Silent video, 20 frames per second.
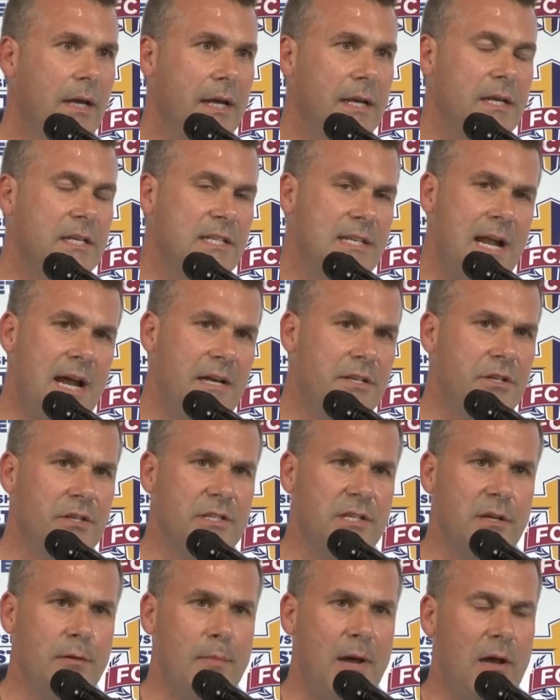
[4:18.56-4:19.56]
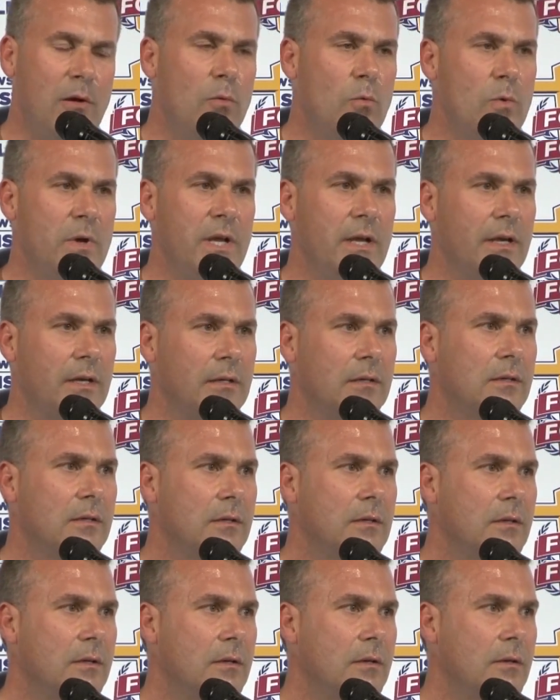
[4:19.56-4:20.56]
And it's not just about winning,
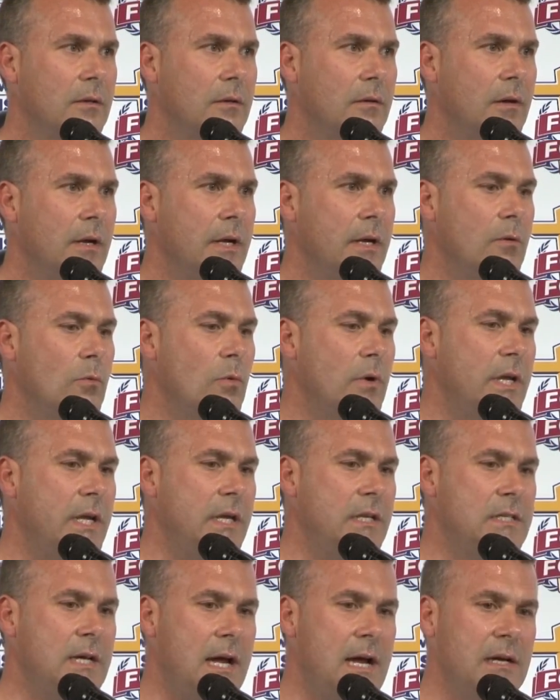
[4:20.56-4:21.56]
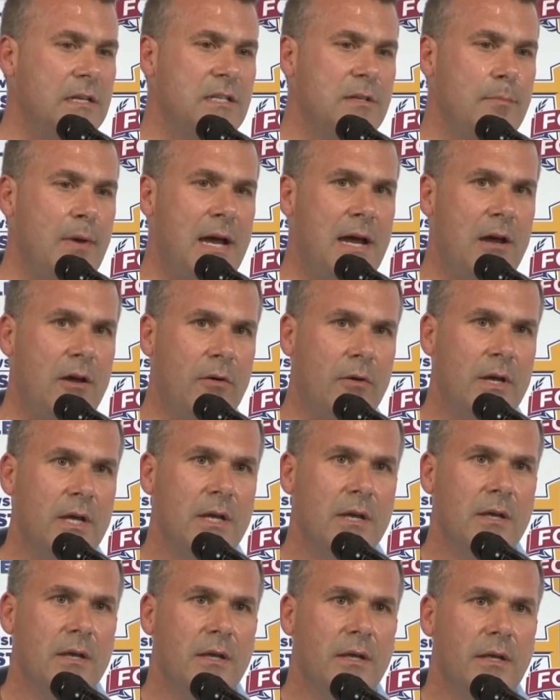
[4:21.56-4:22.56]
right? What he talks about
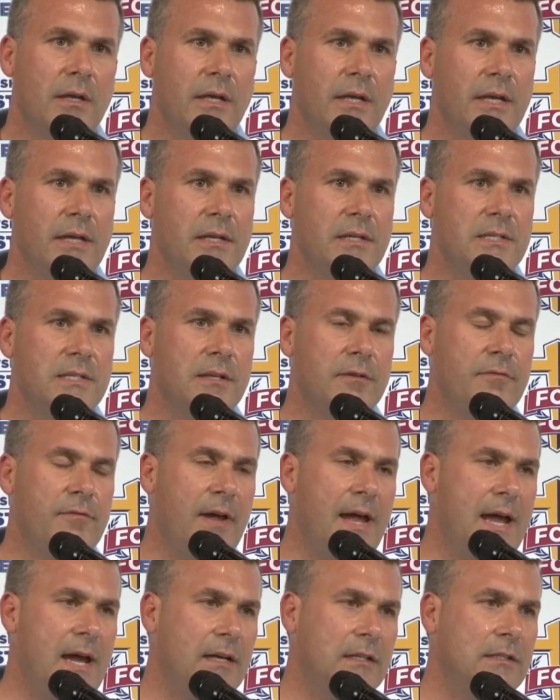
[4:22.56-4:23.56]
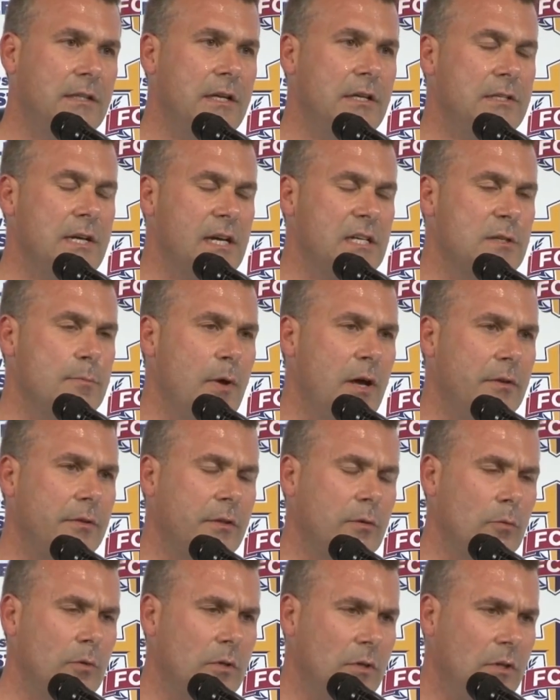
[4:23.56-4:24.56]
is he talks
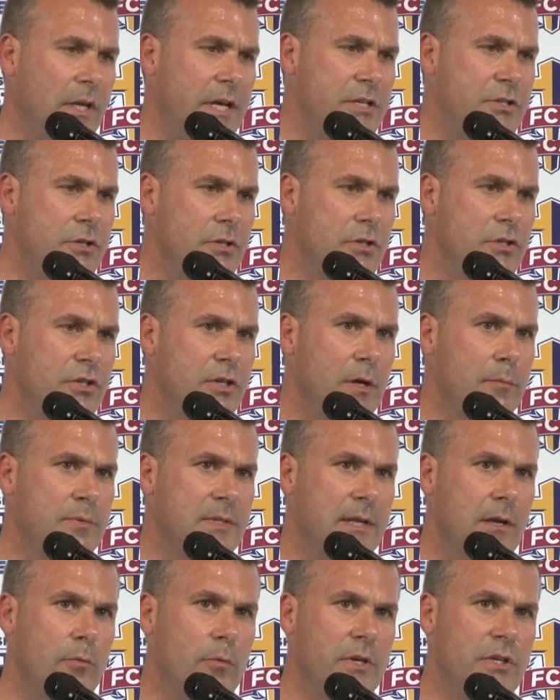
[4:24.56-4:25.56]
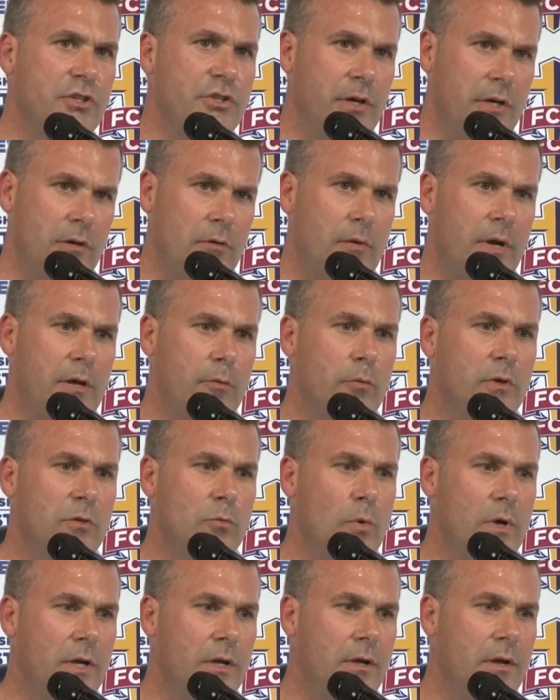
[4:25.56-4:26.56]
about the relationships that we generate
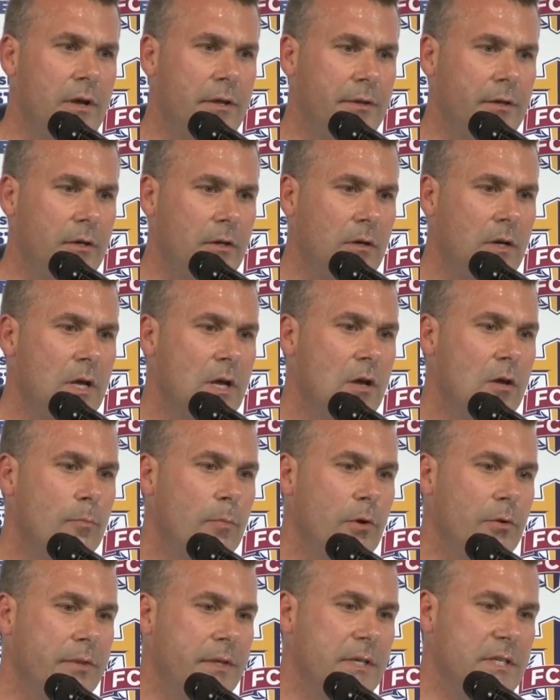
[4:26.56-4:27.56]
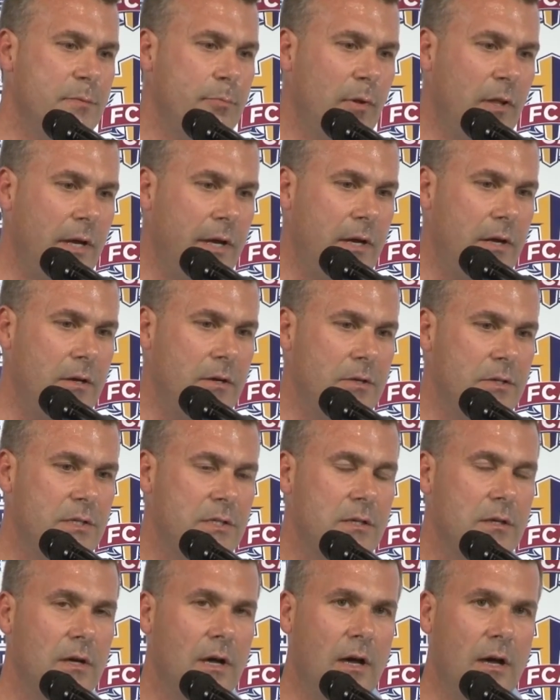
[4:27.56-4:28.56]
with one another, both as
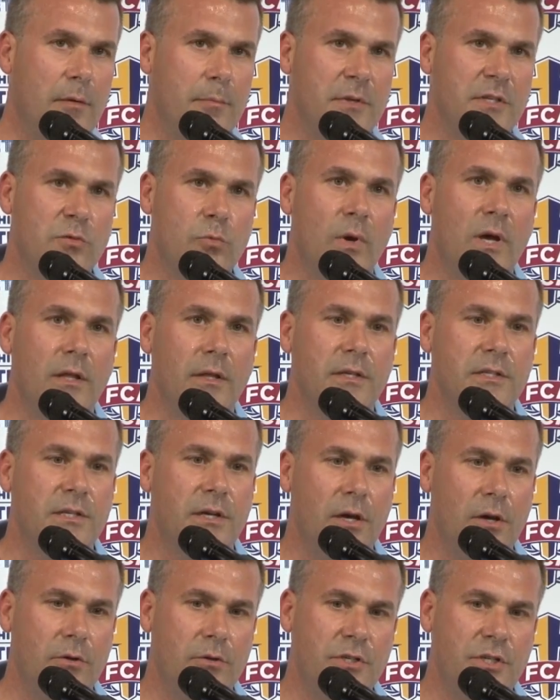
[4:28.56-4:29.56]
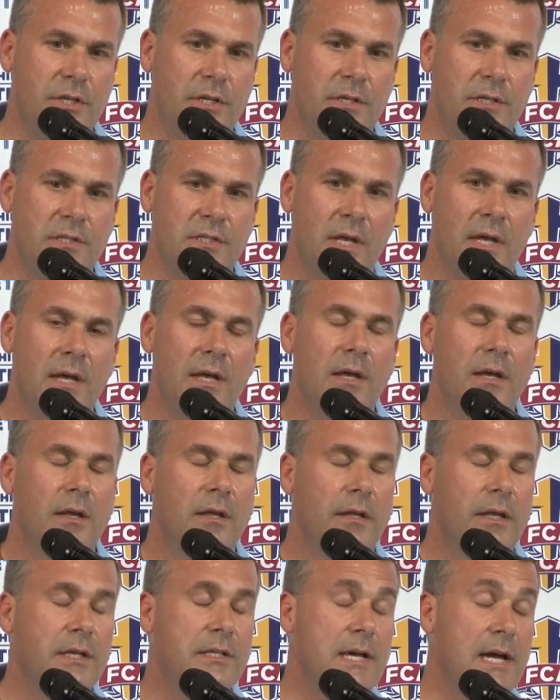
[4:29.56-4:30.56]
players as well as coaches.
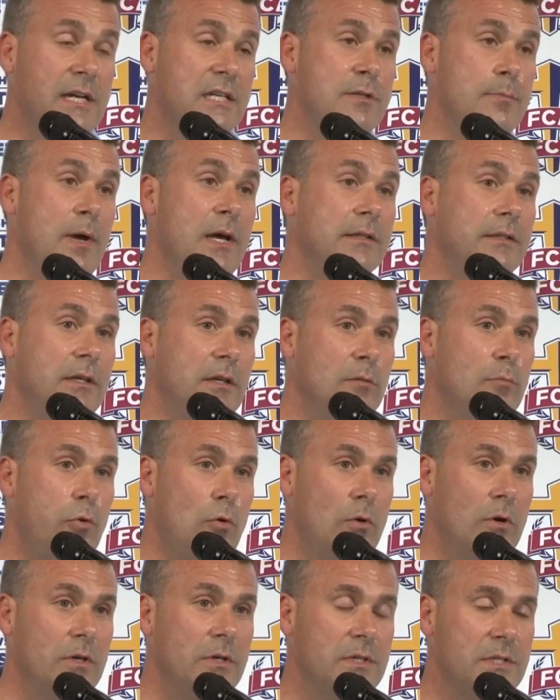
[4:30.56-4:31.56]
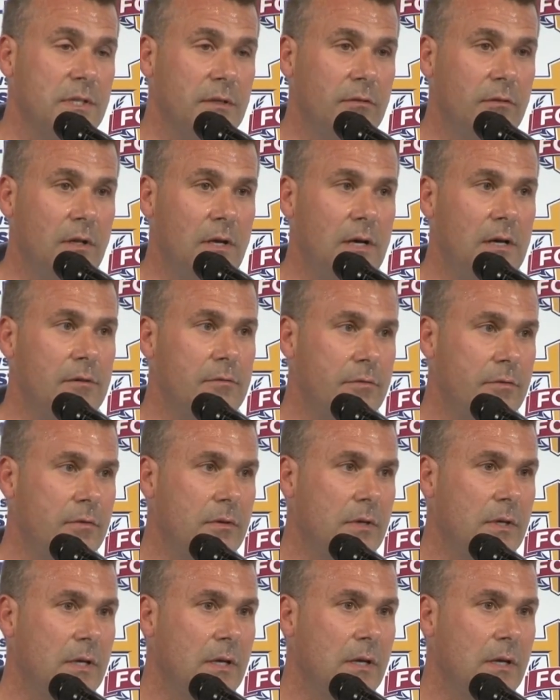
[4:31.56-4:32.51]
He talks about the importance of love.